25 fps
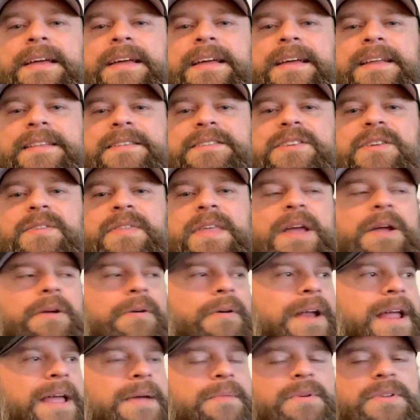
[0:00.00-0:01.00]
And so they
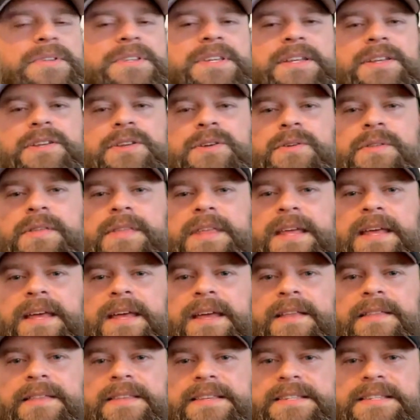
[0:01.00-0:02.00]
were able to do
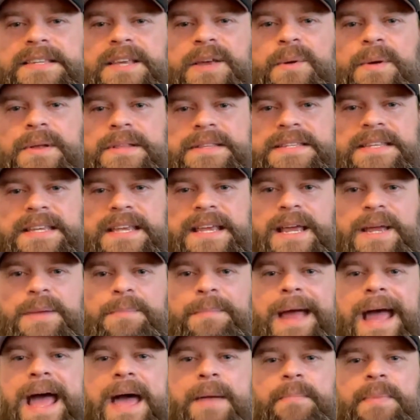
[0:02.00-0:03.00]
the sequencing
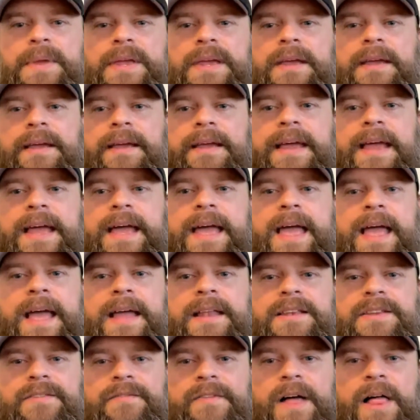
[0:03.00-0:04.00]
and mapping
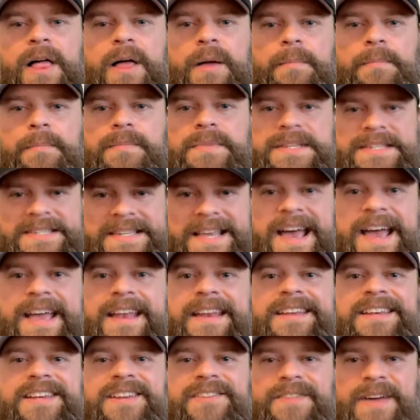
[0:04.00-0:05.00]
and
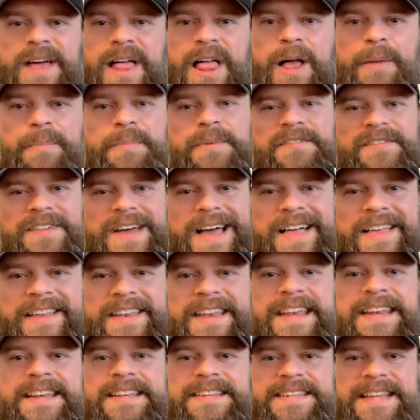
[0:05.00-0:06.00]
design and develop and
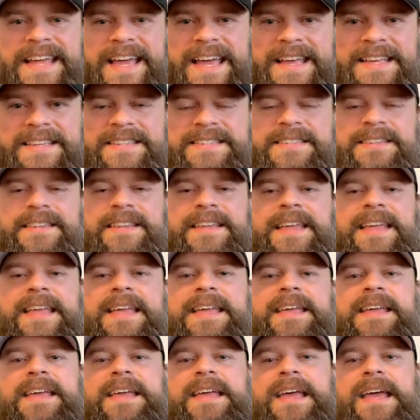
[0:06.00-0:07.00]
validate a test.
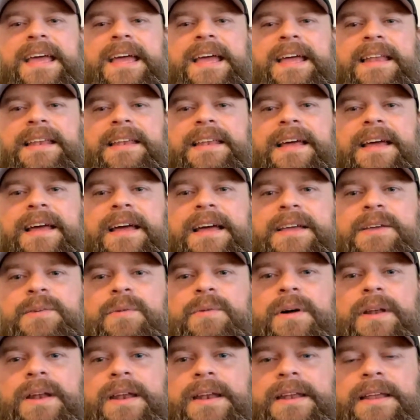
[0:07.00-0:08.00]
And he
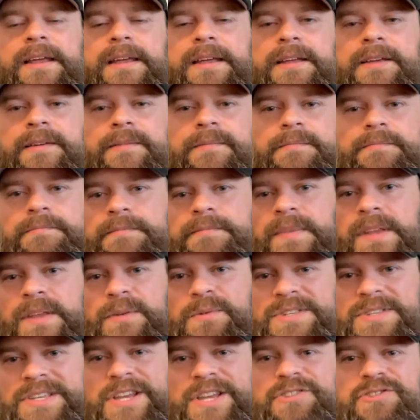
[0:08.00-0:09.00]

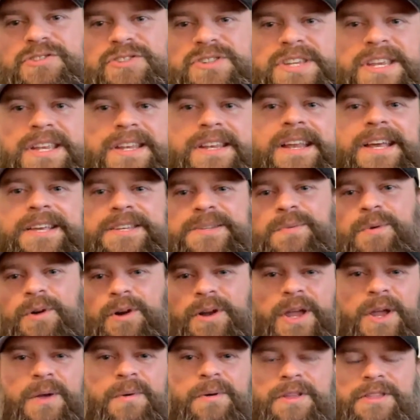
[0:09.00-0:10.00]
was interested in us
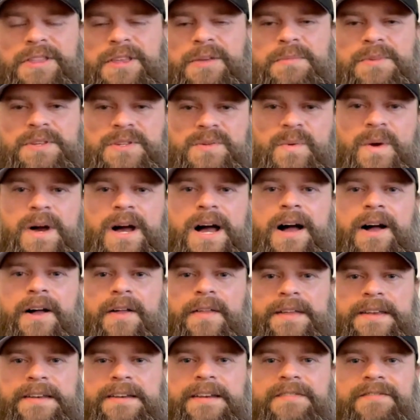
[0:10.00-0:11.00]
working with him as
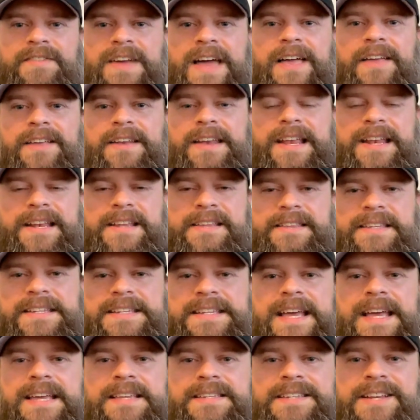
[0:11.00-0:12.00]
well and validating the
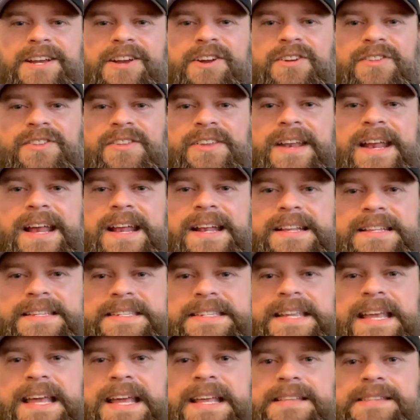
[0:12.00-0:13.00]
test here in the United
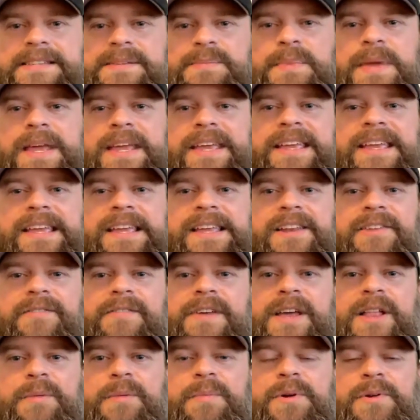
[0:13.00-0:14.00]
States and making it
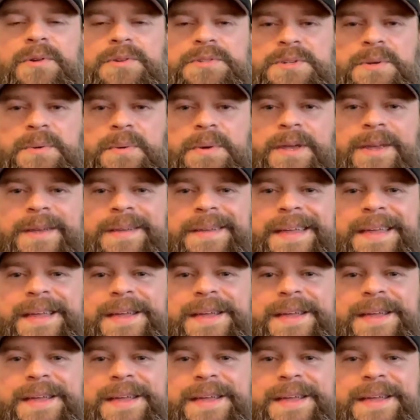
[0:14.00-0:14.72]
available. So we